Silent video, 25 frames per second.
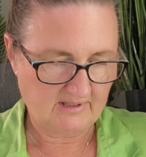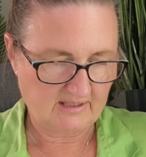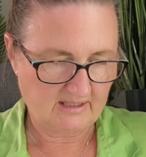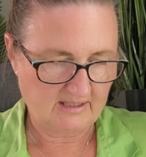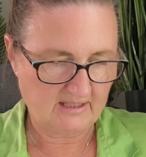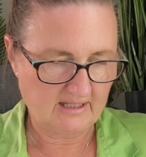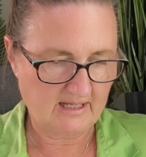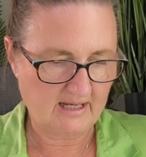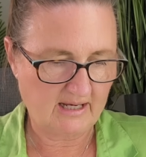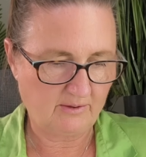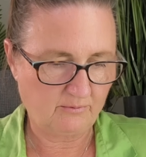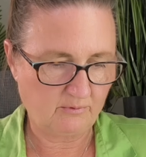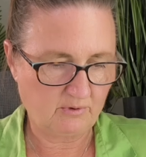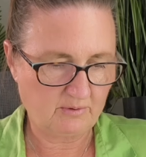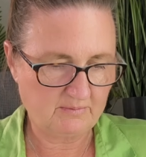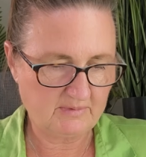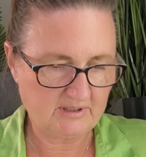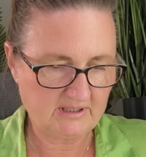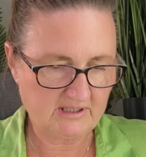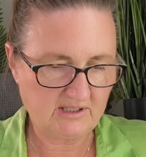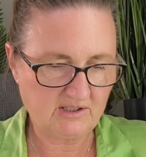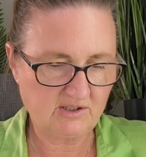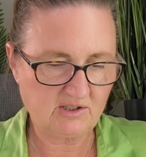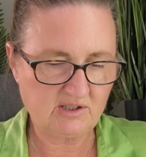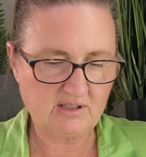Yeah, we're
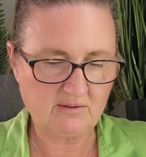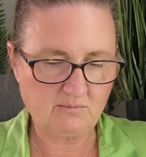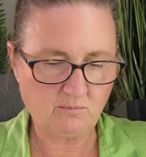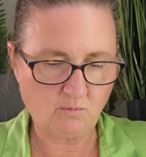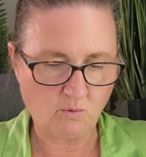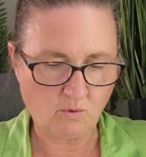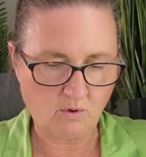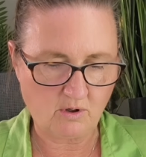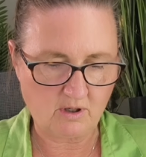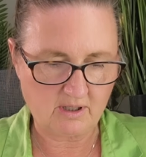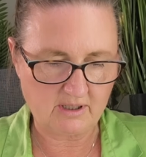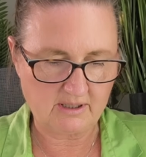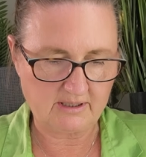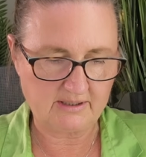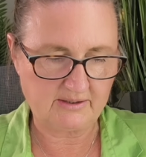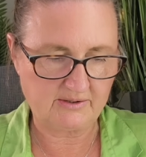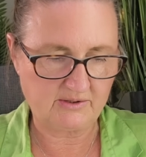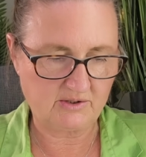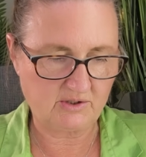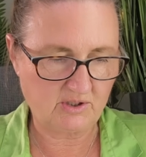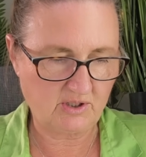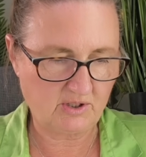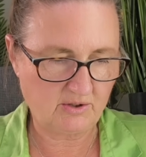missing some Wands.